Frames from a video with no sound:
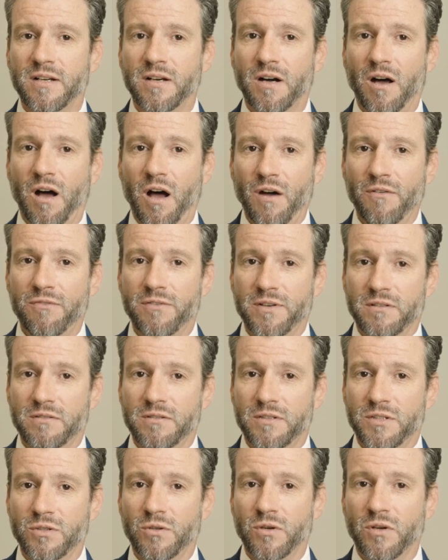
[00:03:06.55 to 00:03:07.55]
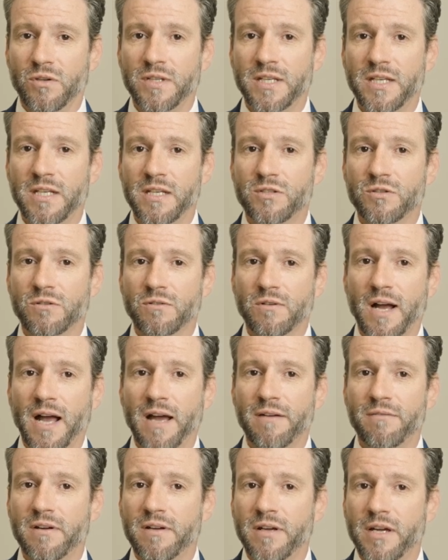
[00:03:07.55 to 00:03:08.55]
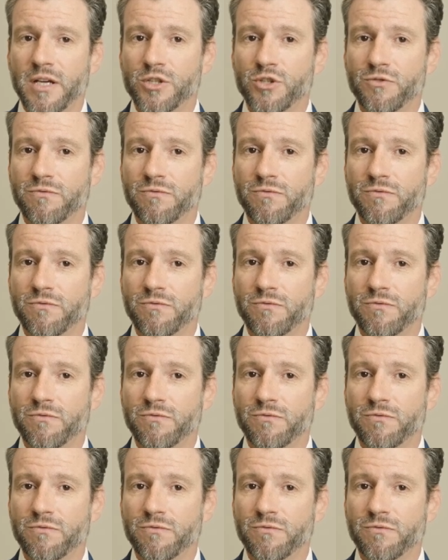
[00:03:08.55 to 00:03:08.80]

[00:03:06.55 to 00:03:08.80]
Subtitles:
Often, you'll only need to arrive a